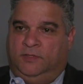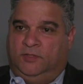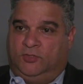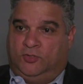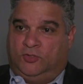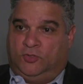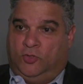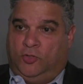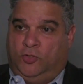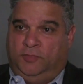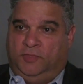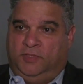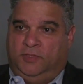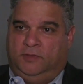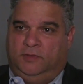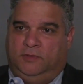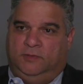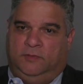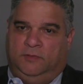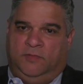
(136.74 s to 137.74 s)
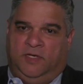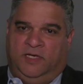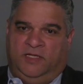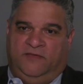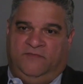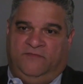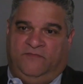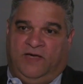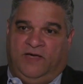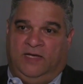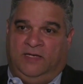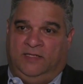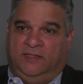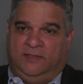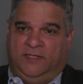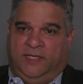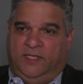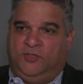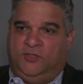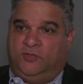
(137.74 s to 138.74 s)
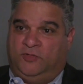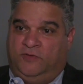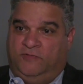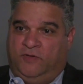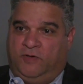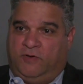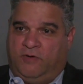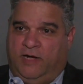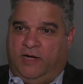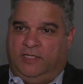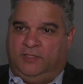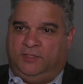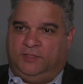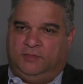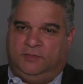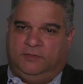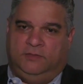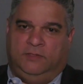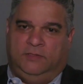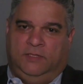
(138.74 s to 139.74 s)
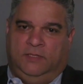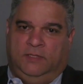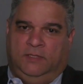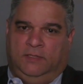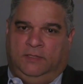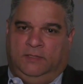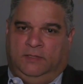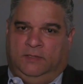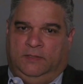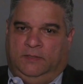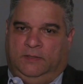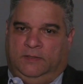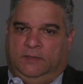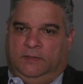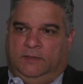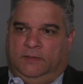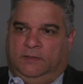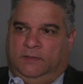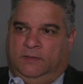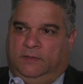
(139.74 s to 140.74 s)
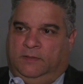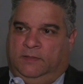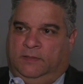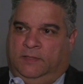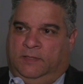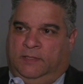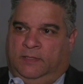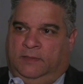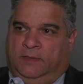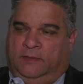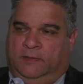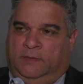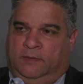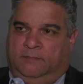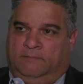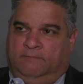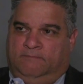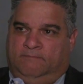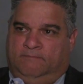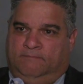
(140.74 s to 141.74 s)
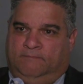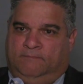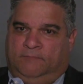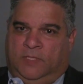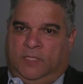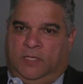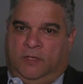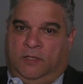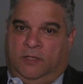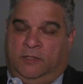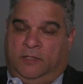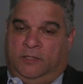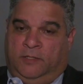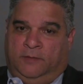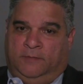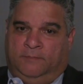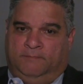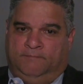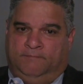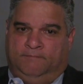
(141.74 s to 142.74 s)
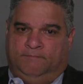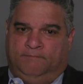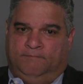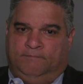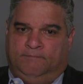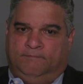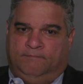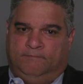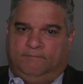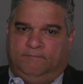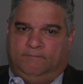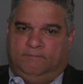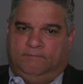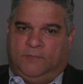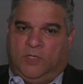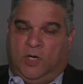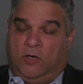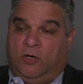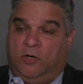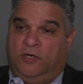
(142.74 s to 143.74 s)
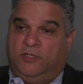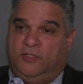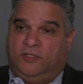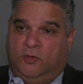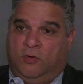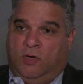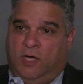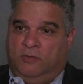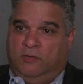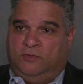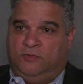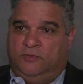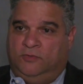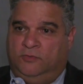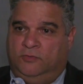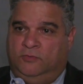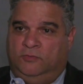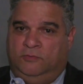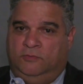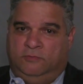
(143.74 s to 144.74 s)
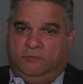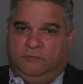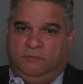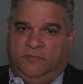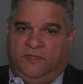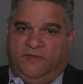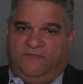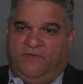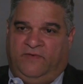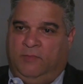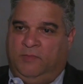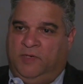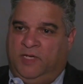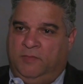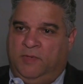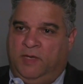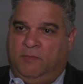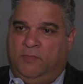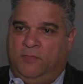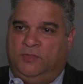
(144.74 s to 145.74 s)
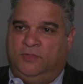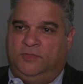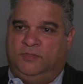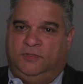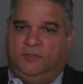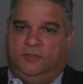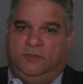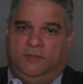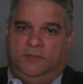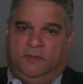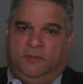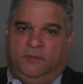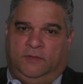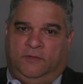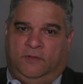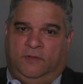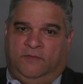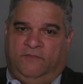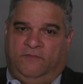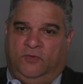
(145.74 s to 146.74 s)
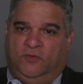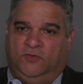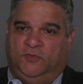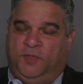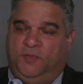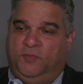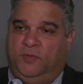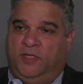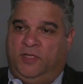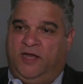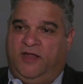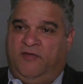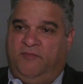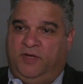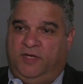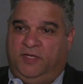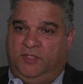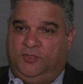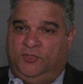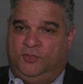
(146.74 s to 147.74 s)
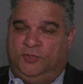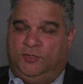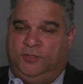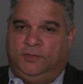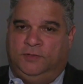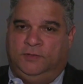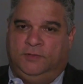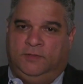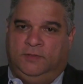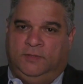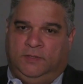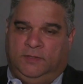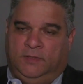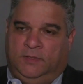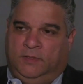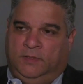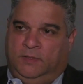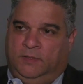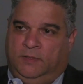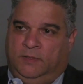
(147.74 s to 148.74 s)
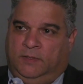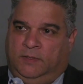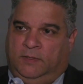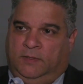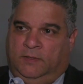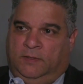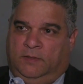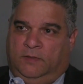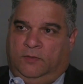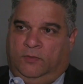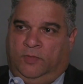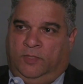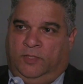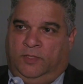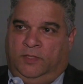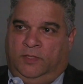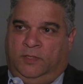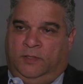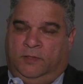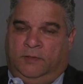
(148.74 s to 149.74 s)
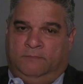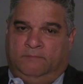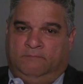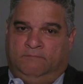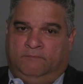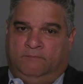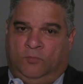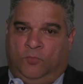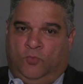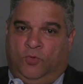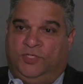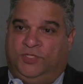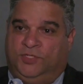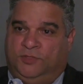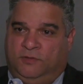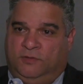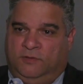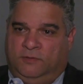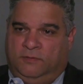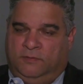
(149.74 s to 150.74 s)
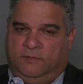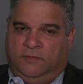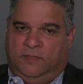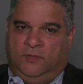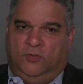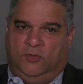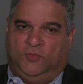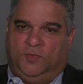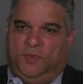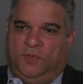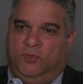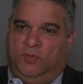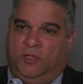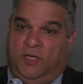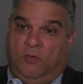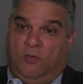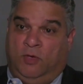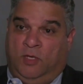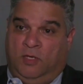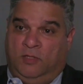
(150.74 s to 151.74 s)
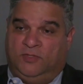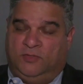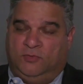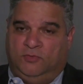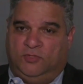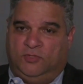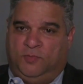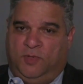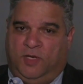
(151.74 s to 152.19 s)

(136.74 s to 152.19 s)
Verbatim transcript: upset, Miami's city manager did not speak directly to the media, but he did put out this statement calling the crash violent and disturbing. Our hearts go out to the family members uh, of those people that have been injured. We um, wish that those people get well as soon as